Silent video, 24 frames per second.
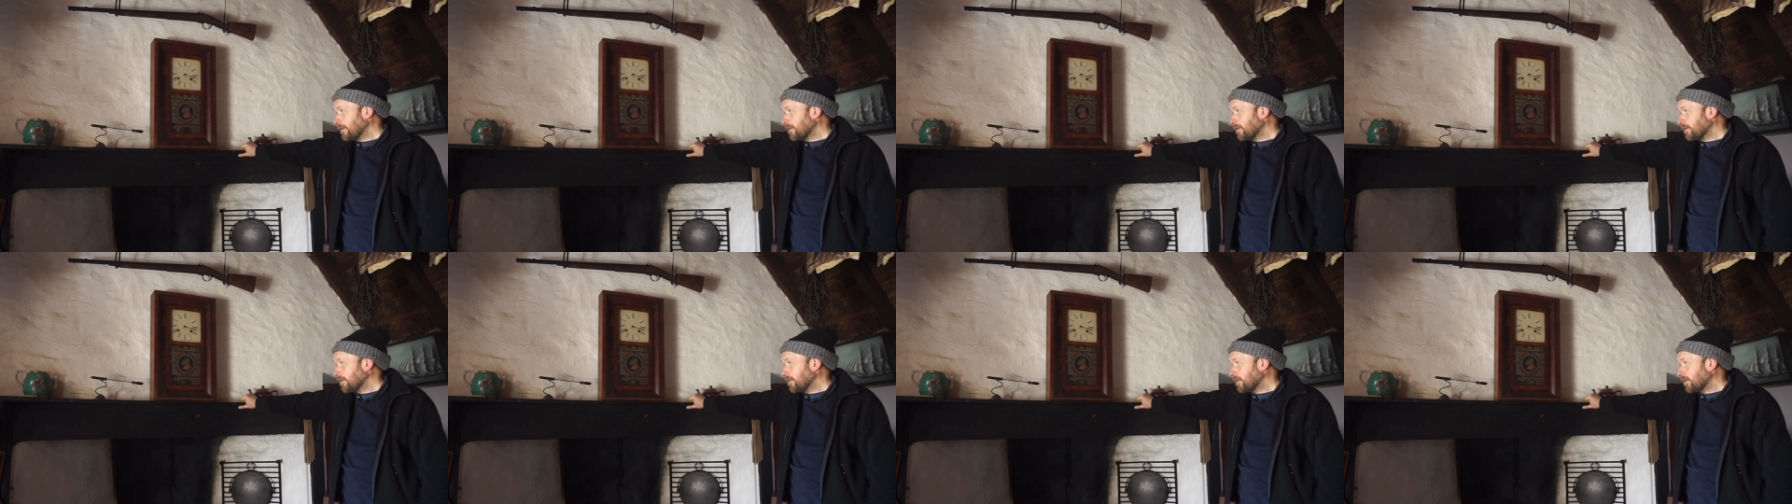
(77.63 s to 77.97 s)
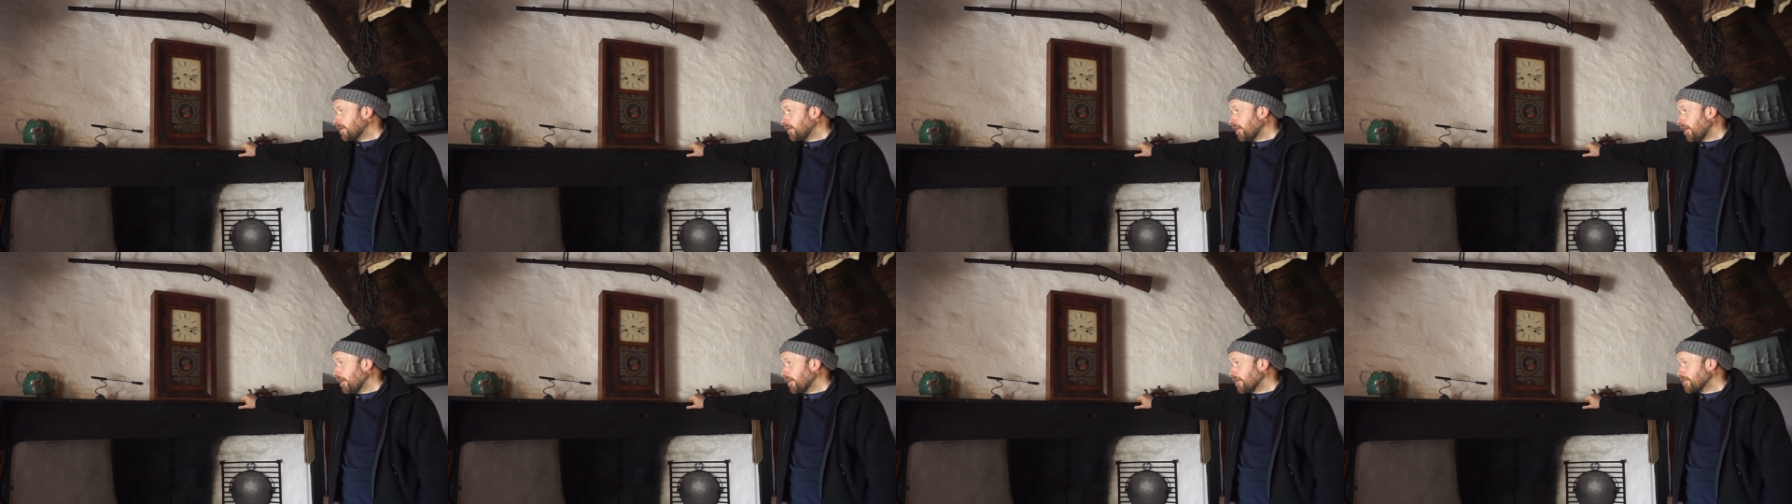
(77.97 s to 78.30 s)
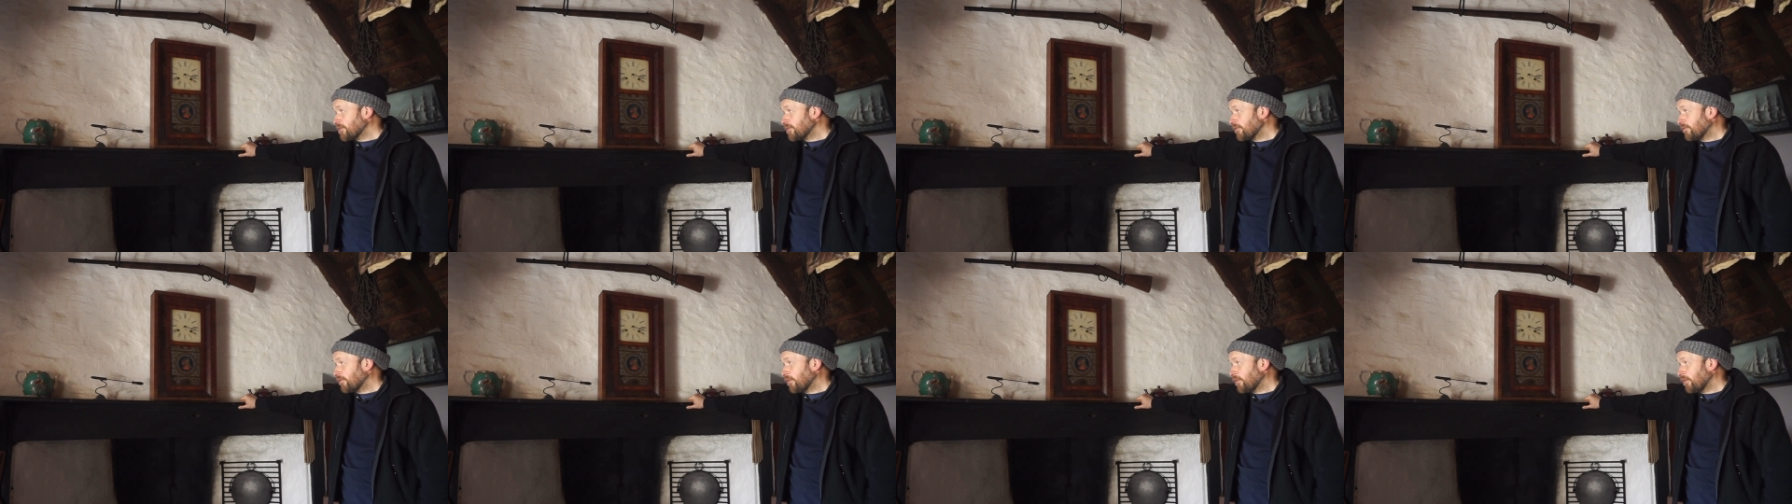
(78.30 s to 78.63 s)
Clocks,
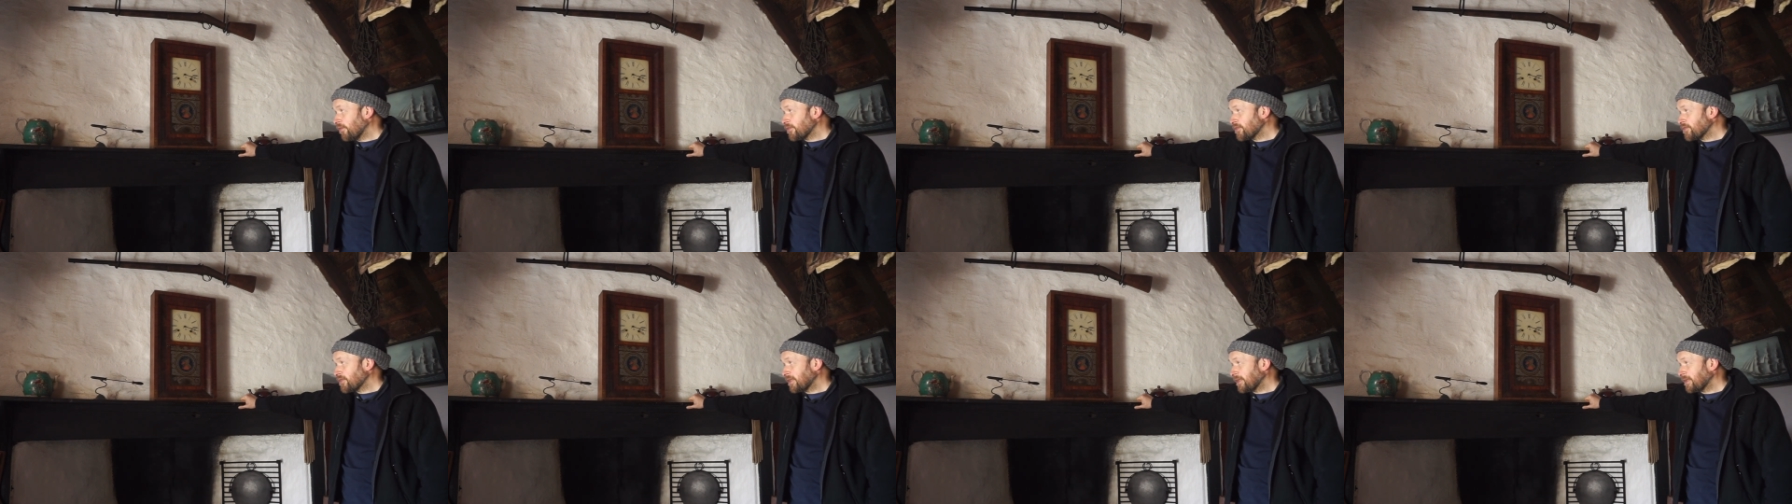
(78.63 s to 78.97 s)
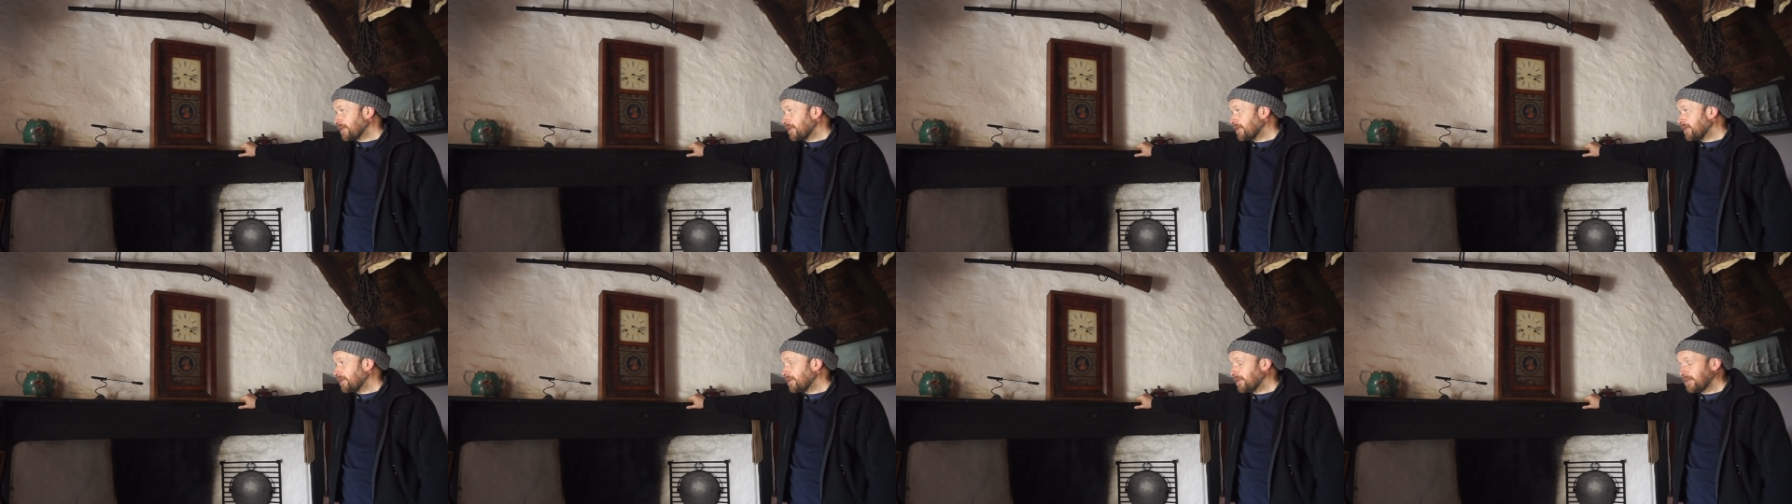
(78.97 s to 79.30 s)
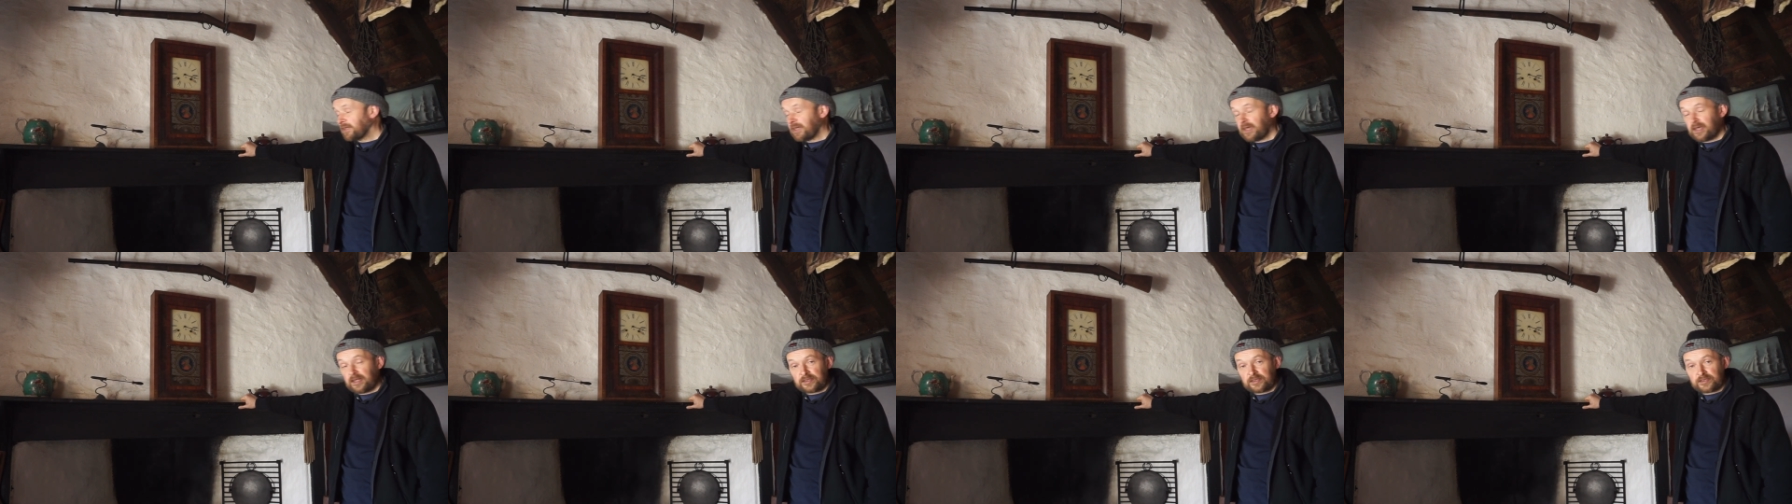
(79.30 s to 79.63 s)
of course, like anything
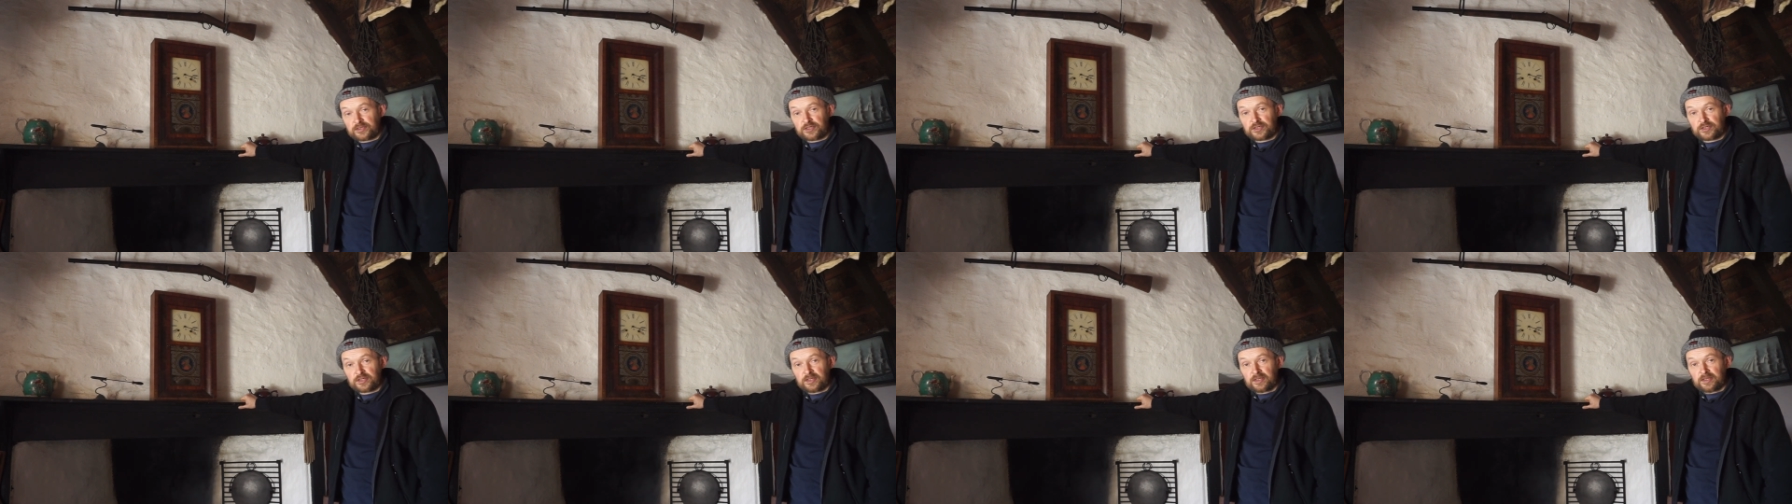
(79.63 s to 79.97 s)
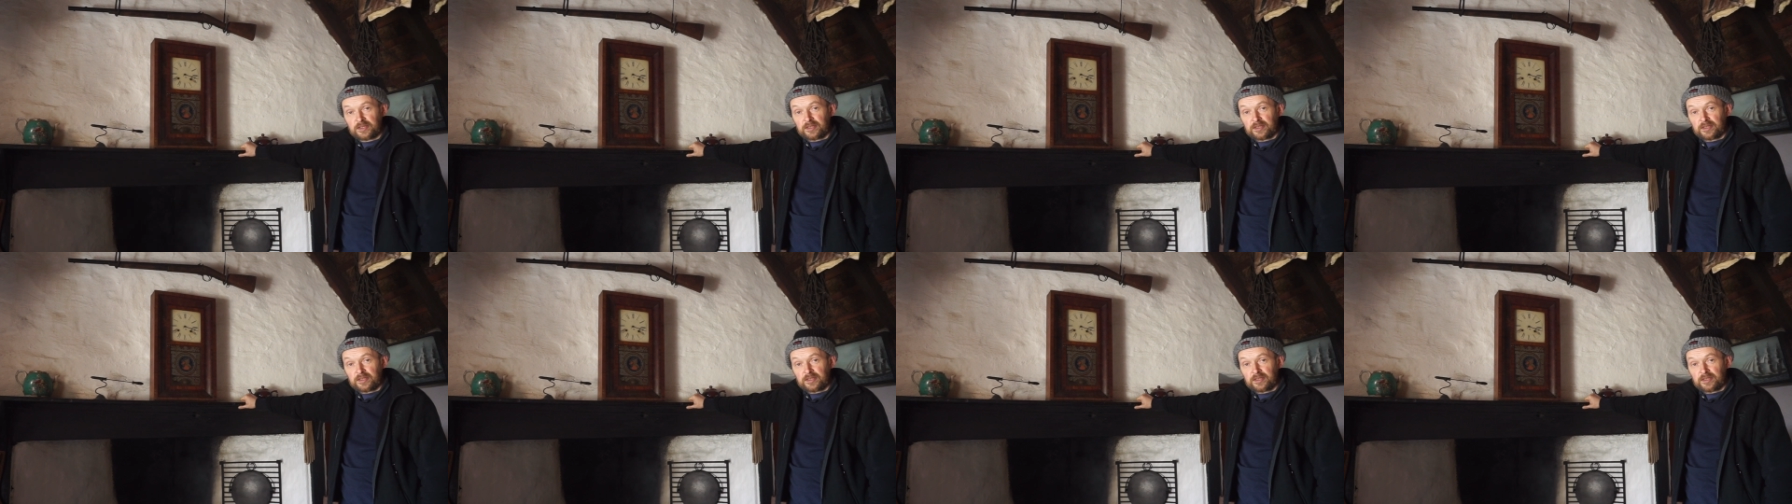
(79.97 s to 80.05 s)
else,